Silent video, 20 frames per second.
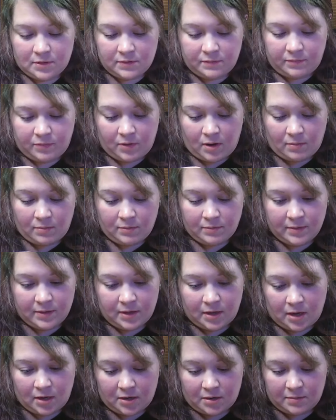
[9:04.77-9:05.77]
it's probably
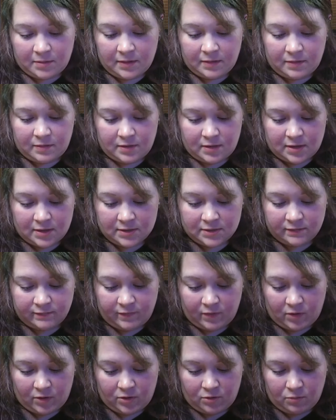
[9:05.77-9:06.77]
not going to be this.
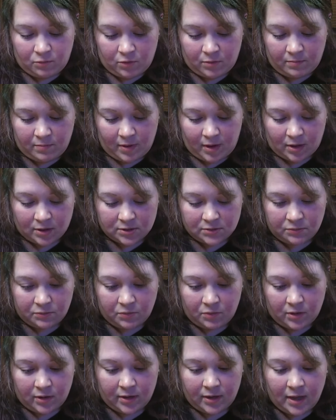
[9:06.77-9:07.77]
Volume 1, Box
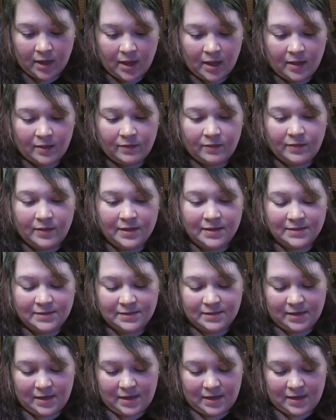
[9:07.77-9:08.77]
1.
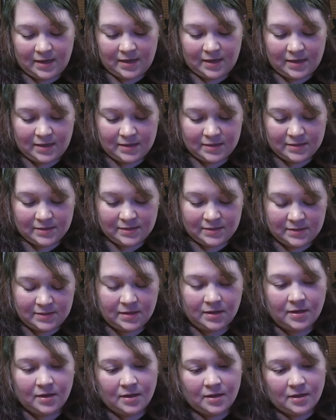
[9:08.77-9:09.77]
This
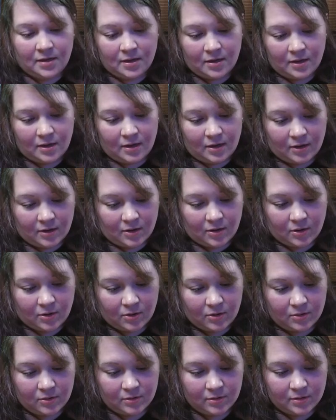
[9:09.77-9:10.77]
is,
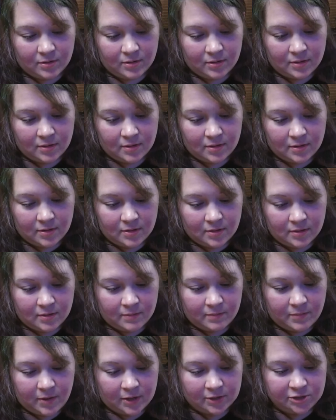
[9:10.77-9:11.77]
oh,
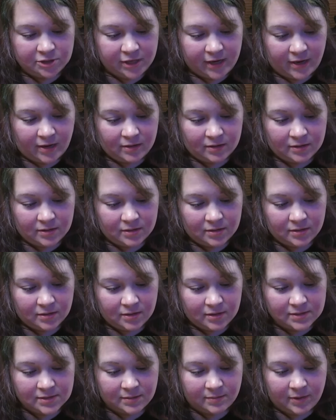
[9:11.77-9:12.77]
Punch Out?
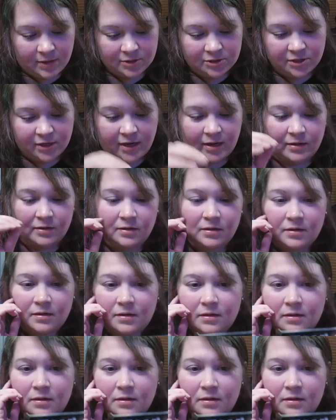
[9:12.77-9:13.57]
Is it Punch Out?